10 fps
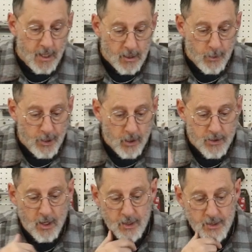and Louis
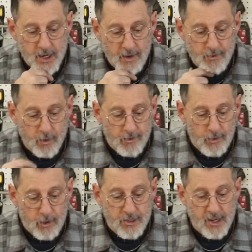goes on to say, for a
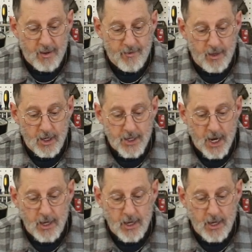food safe finish,